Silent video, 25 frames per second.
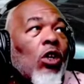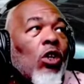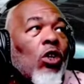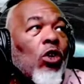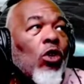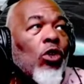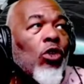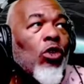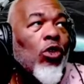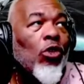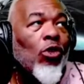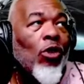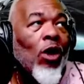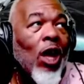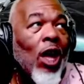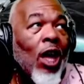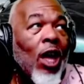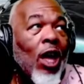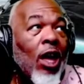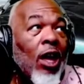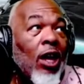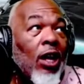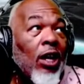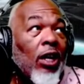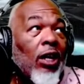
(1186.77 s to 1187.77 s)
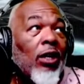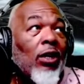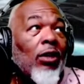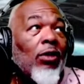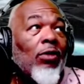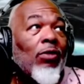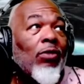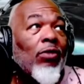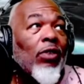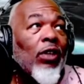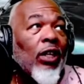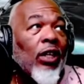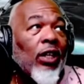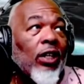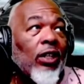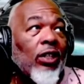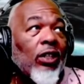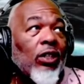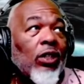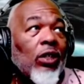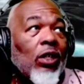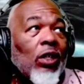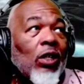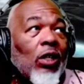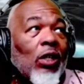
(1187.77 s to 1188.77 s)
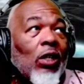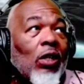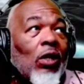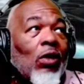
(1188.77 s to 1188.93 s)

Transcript: Gundrai village